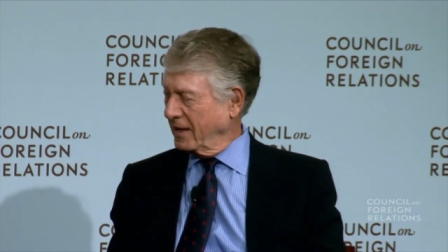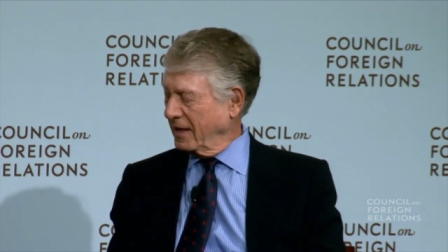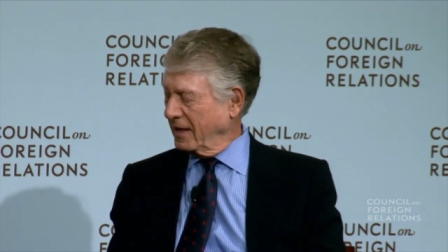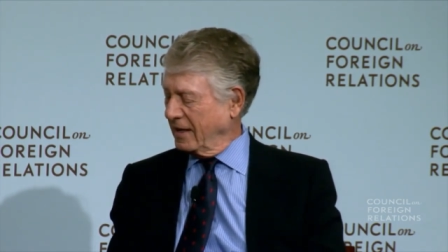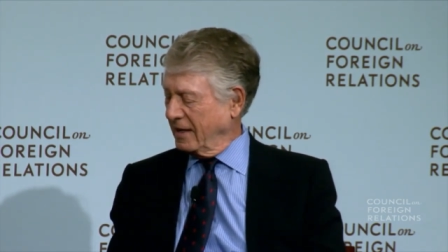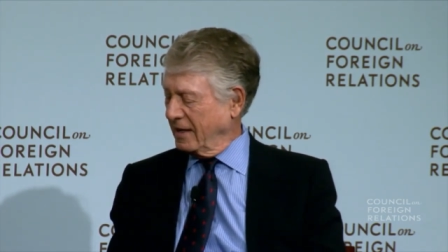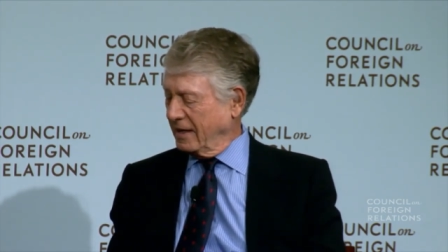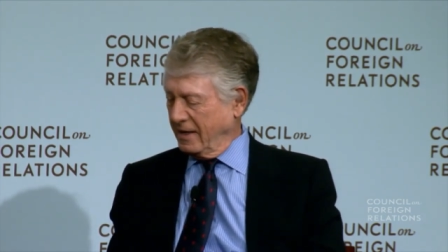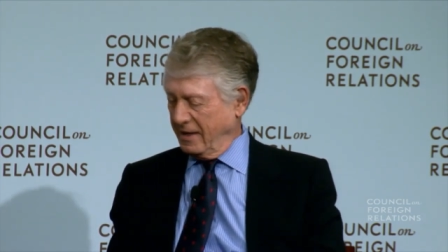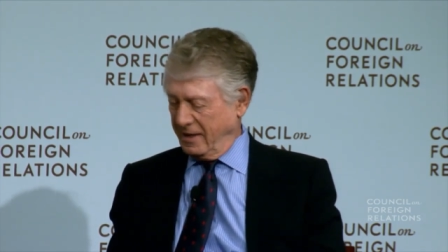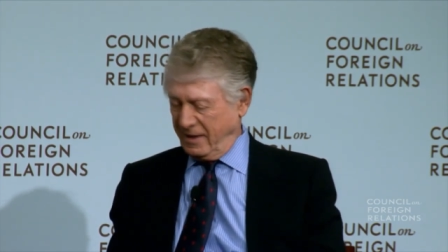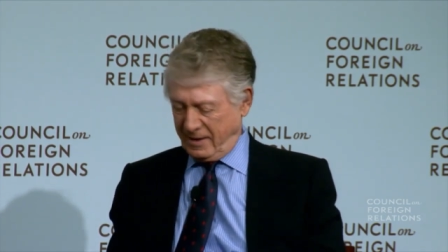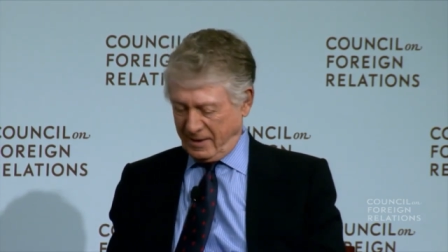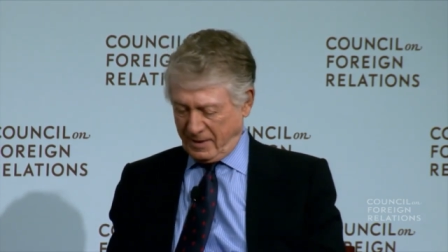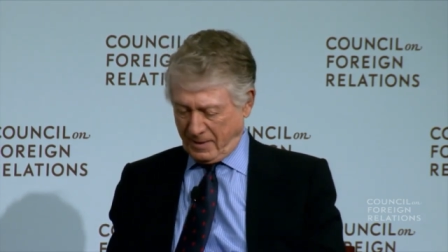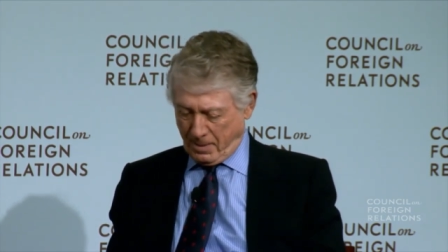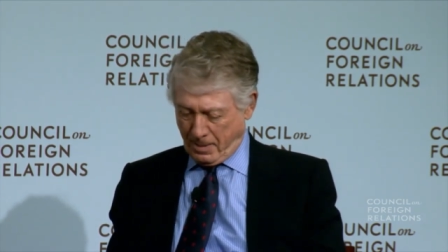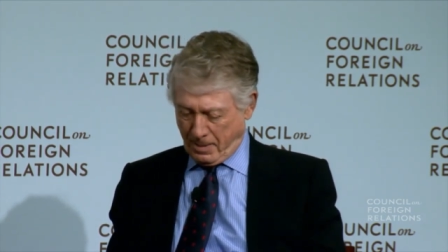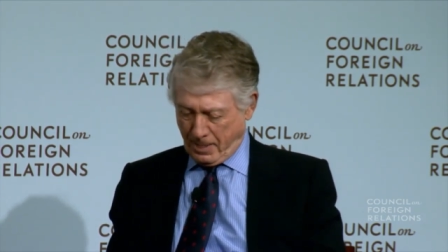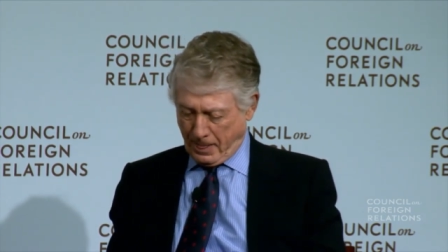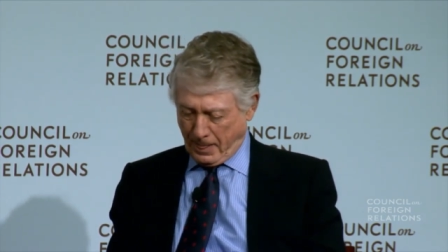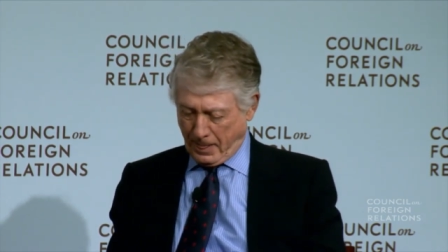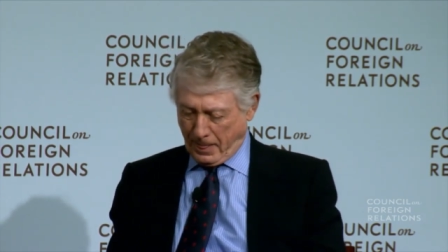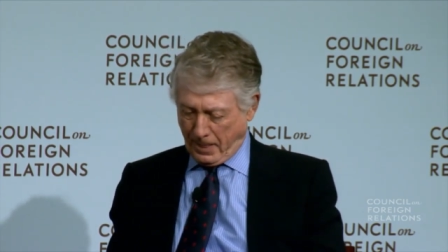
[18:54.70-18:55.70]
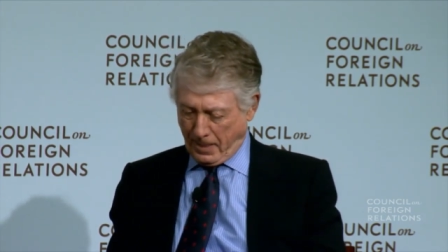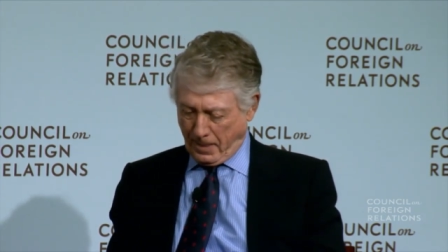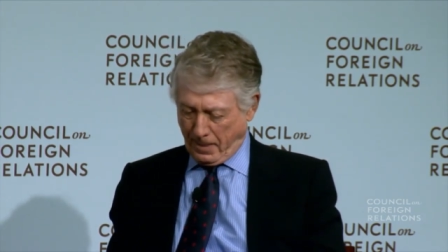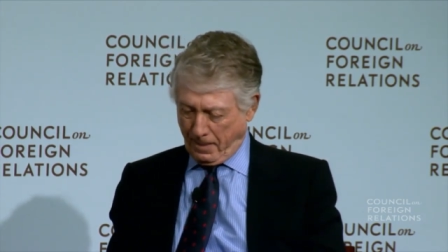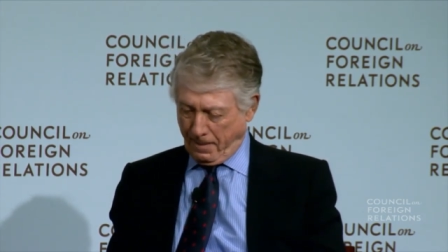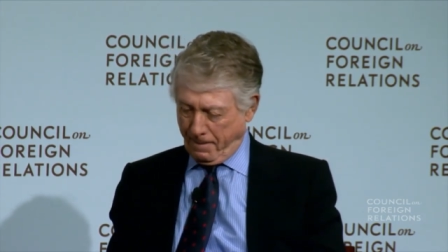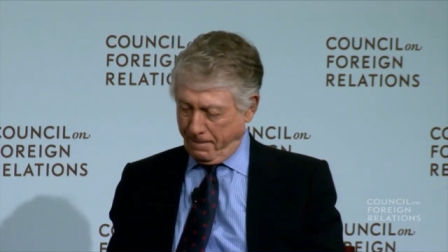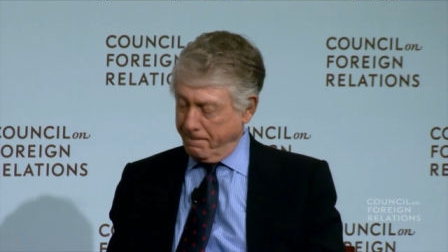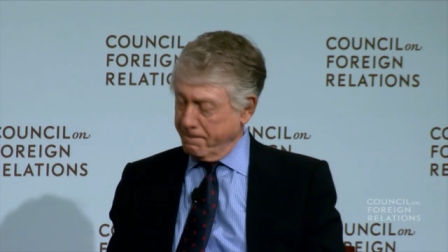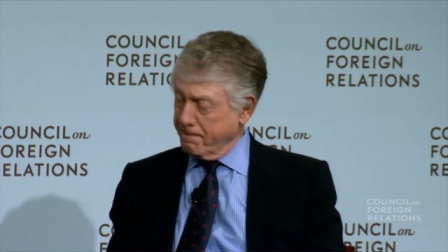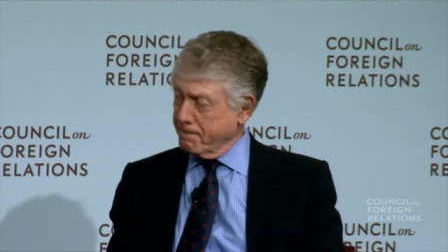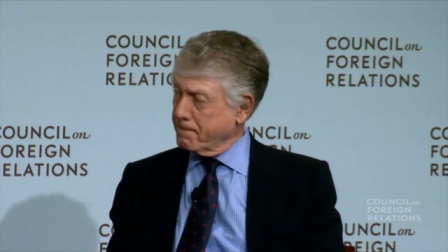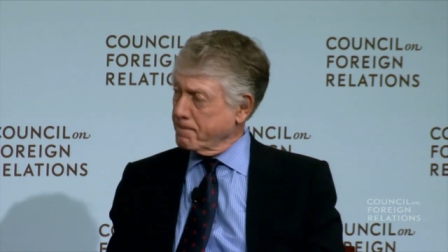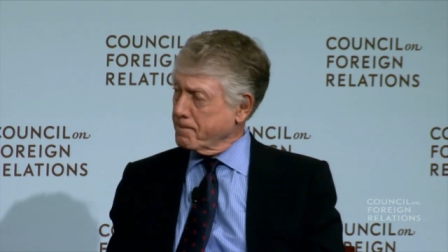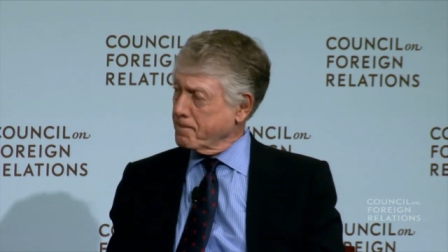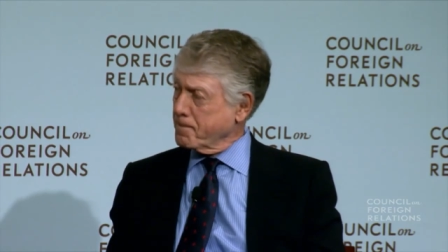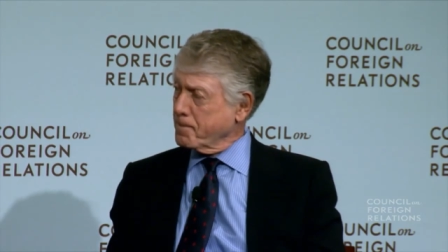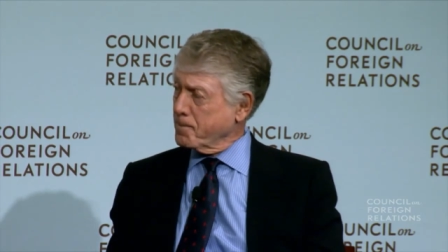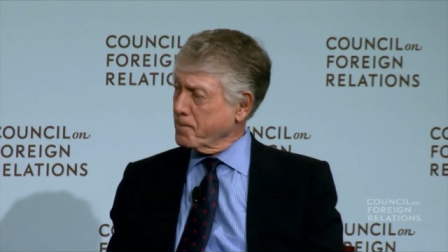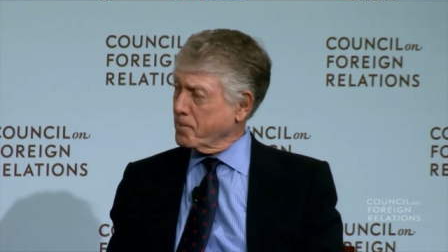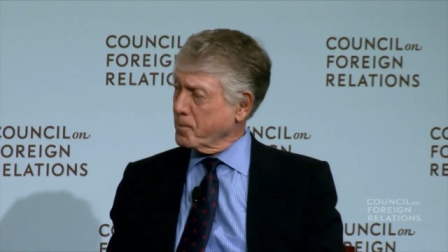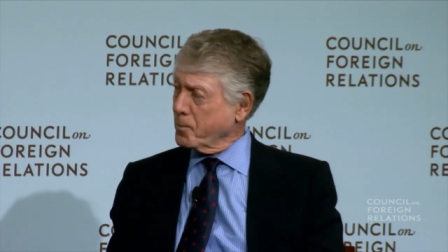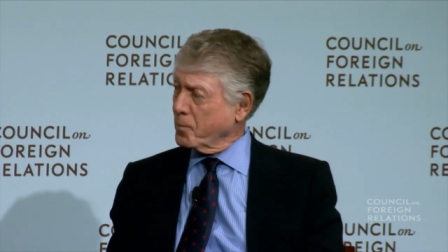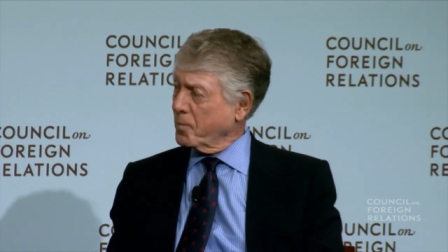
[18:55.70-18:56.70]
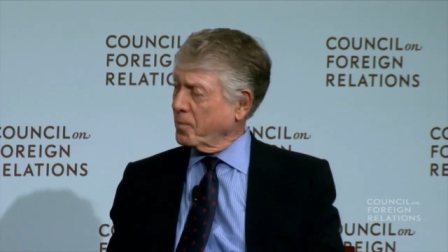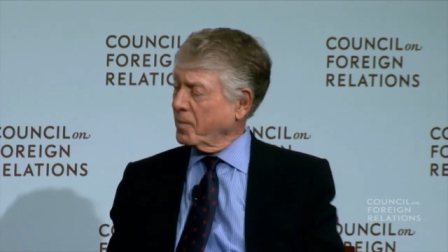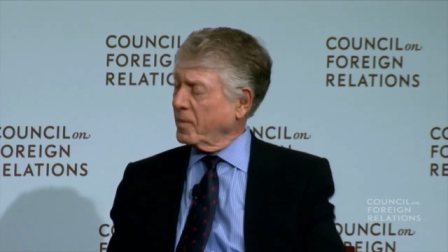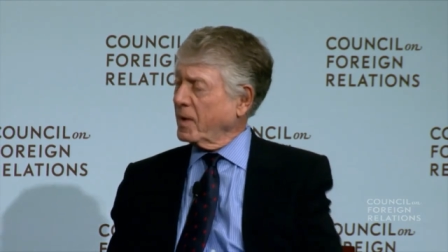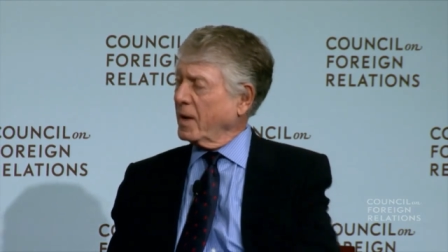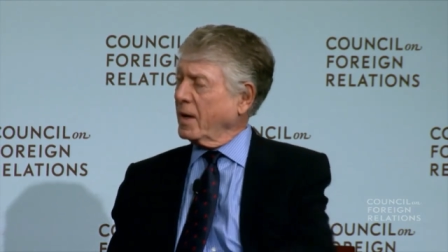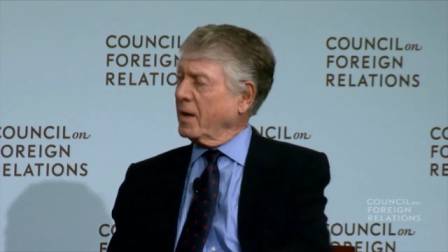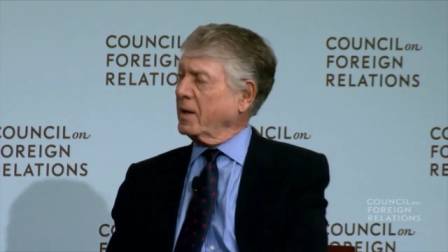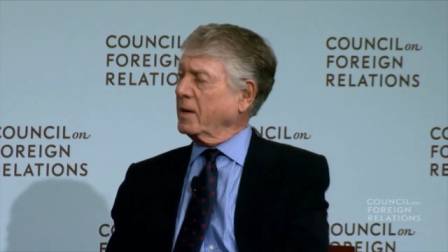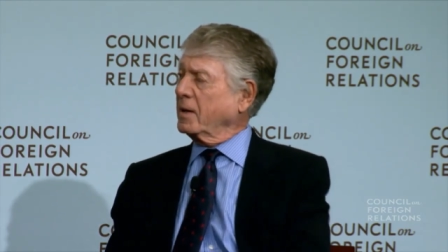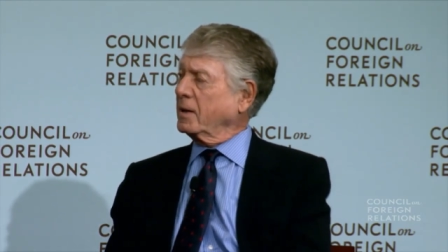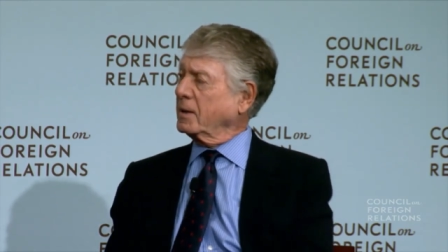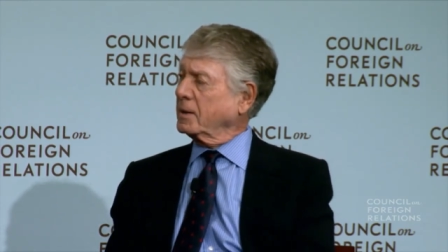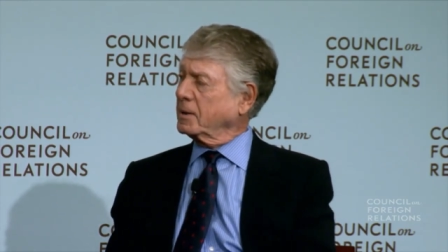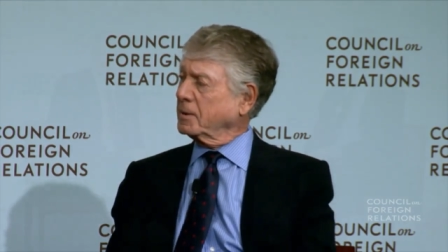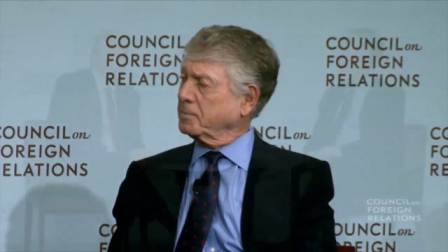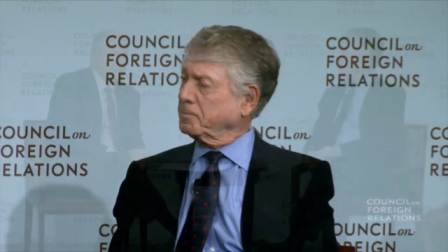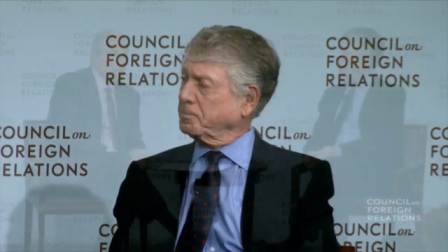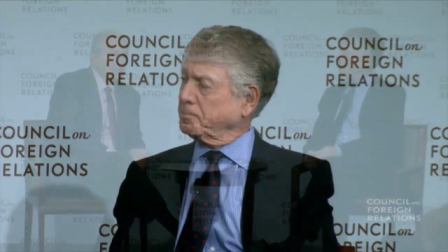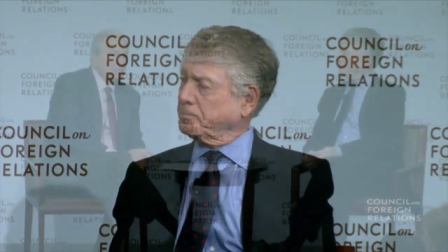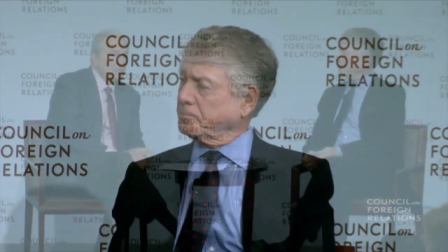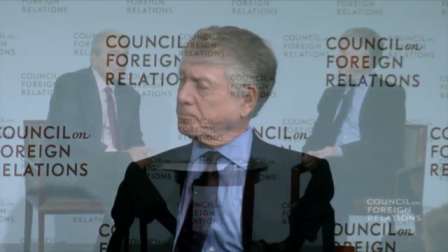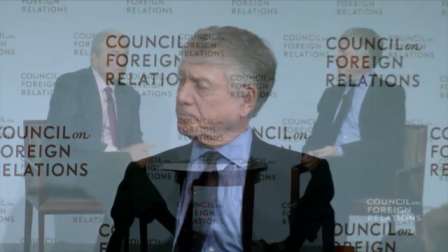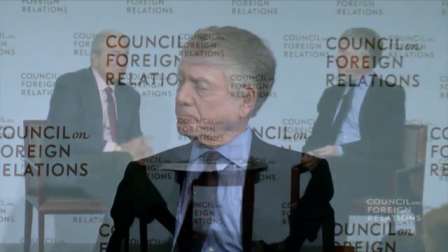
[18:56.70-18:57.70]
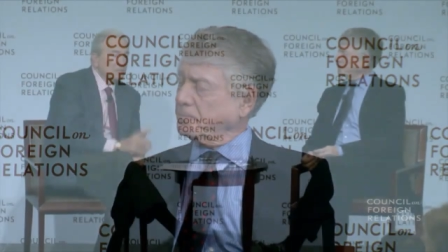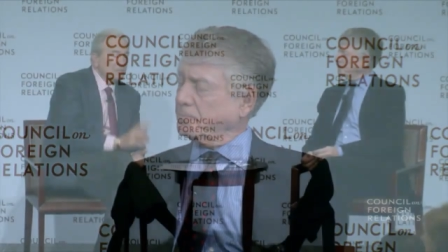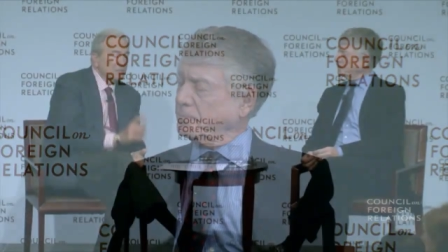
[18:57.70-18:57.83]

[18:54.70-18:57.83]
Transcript: fact, uh, as, I, as I recall, one of the things